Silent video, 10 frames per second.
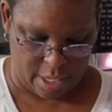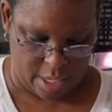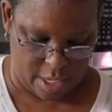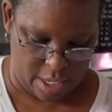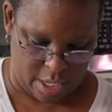
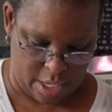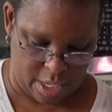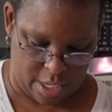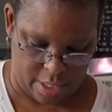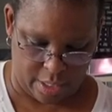
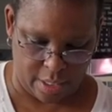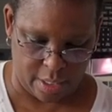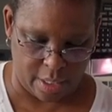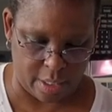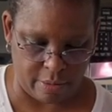And
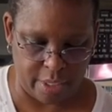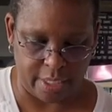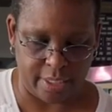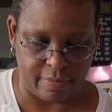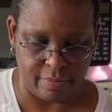I don't wanna
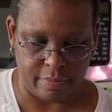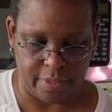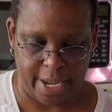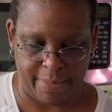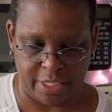
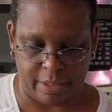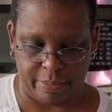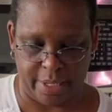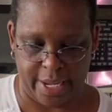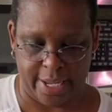damage the
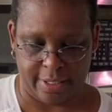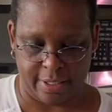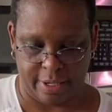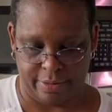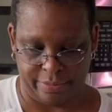
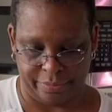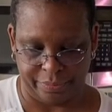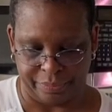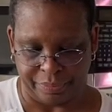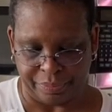
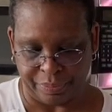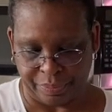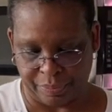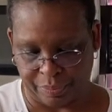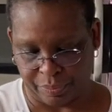plants.